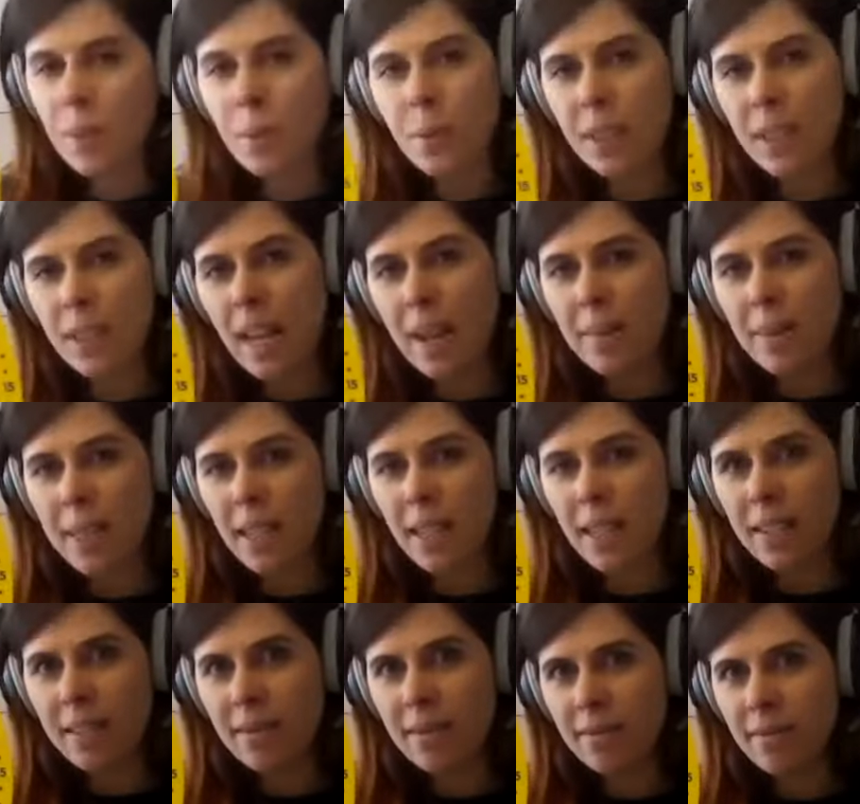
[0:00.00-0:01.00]
What time is
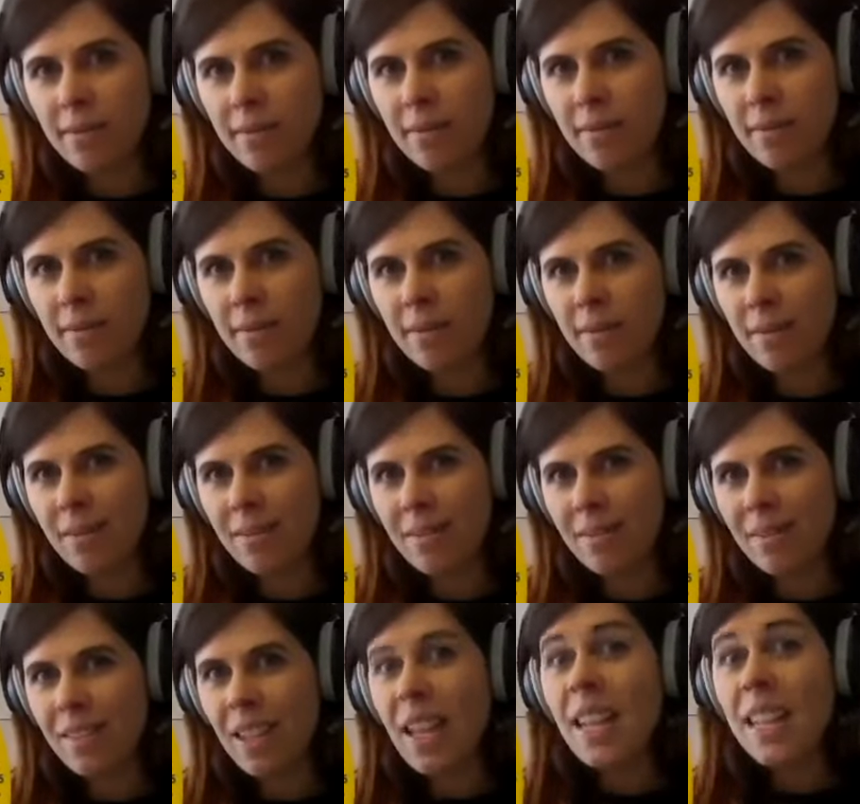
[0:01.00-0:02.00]
it?
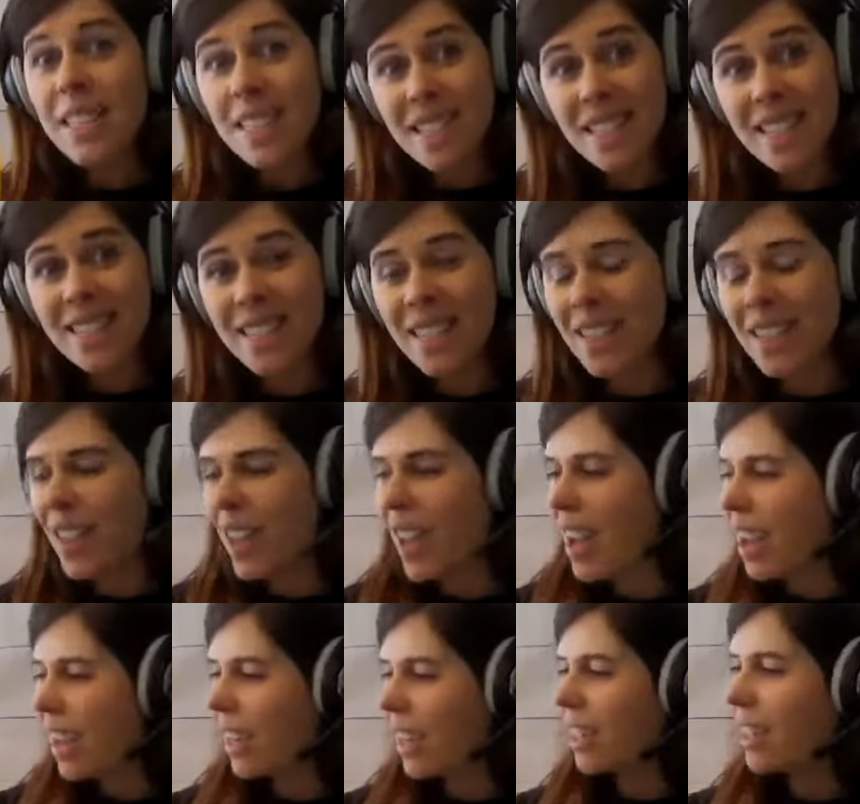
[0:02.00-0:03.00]
6
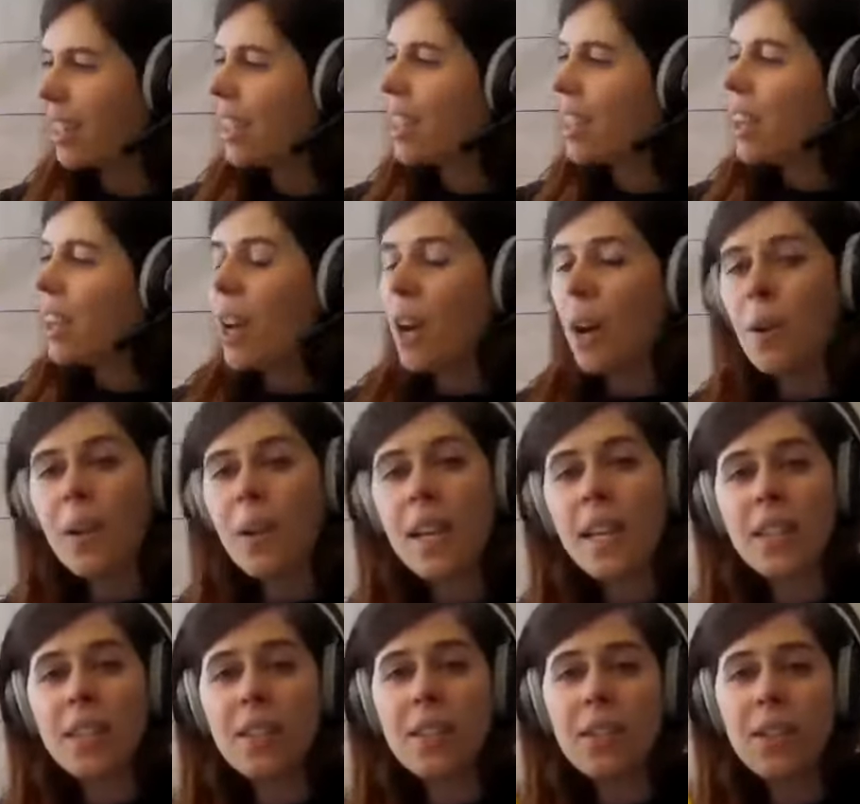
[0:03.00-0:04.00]
o'clock.
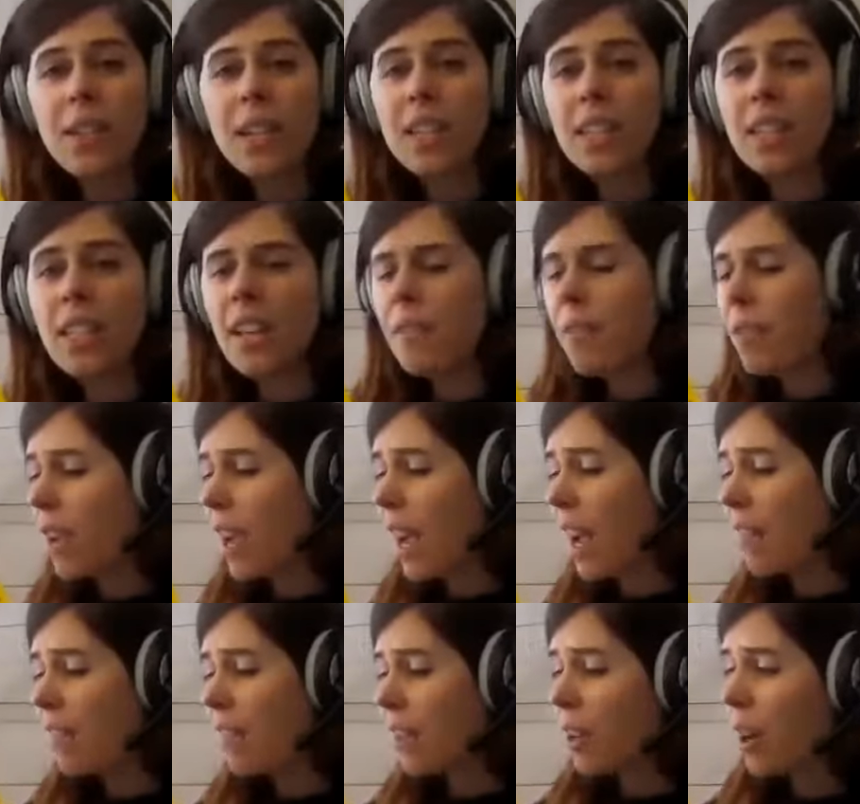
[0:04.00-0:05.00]
Okay, students, if you
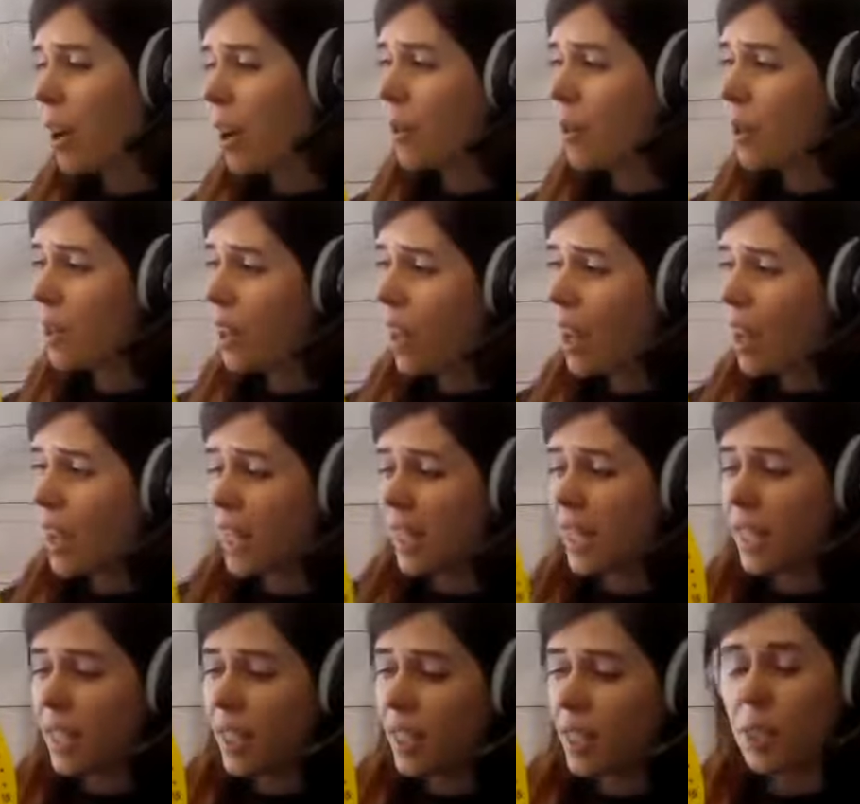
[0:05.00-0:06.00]
have your own clock,
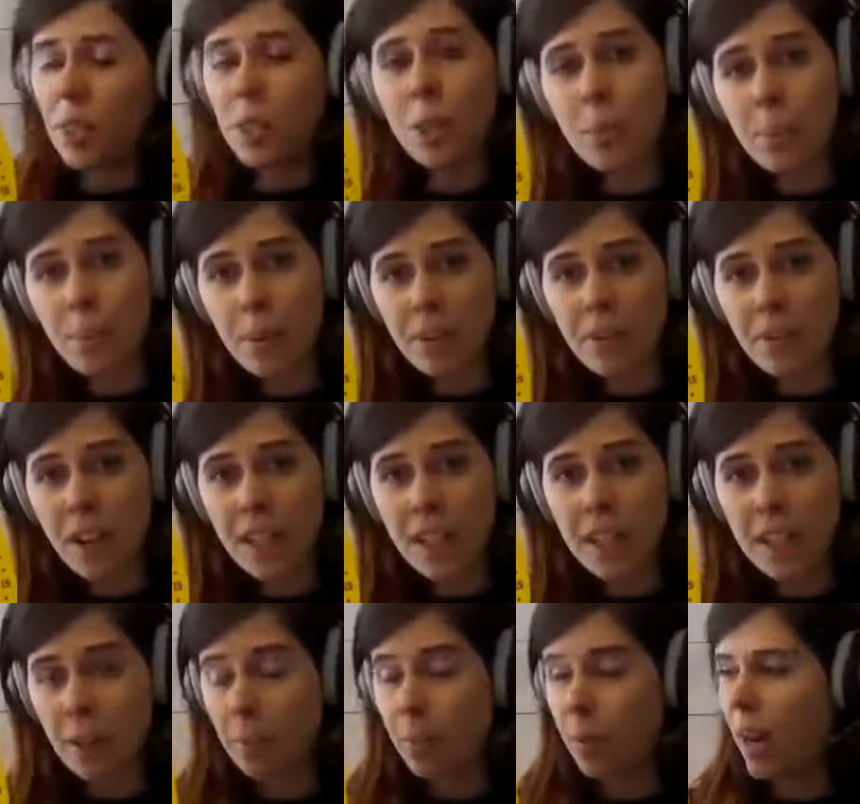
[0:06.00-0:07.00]
this is super
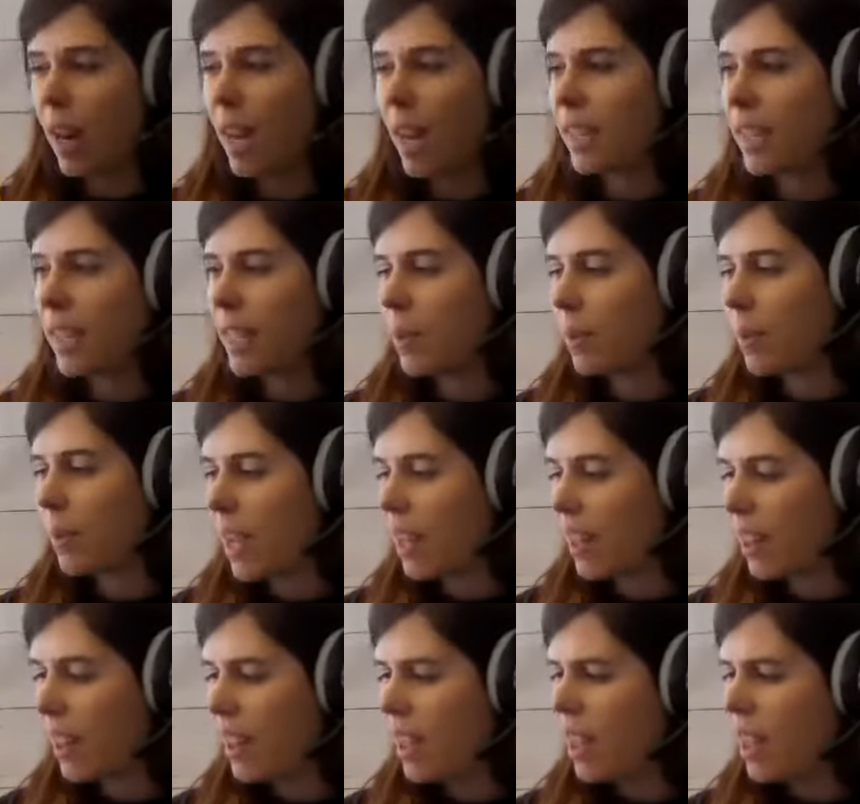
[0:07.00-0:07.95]
fun to practice with.